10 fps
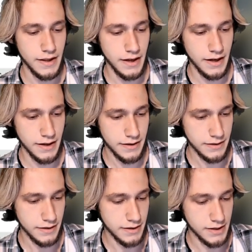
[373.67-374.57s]

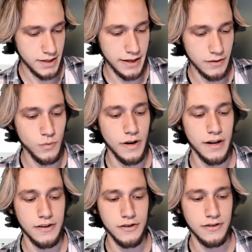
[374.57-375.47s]
And it's like one
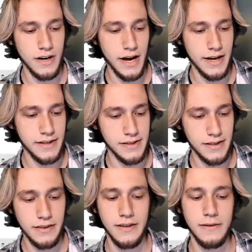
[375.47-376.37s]
hundred lines
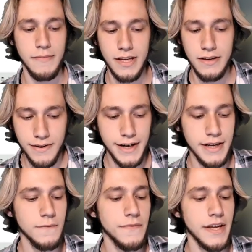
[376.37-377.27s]
in the main
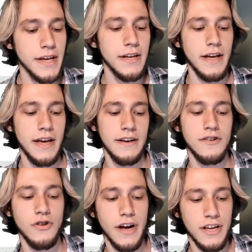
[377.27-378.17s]
file,
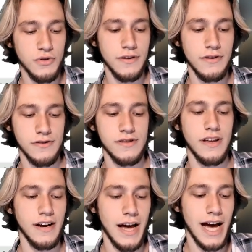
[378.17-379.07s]
and try to
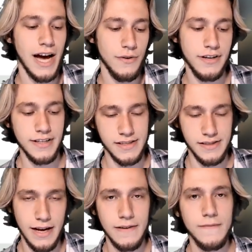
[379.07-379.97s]
understand how it is
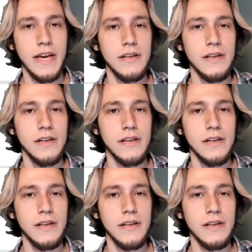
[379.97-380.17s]
done.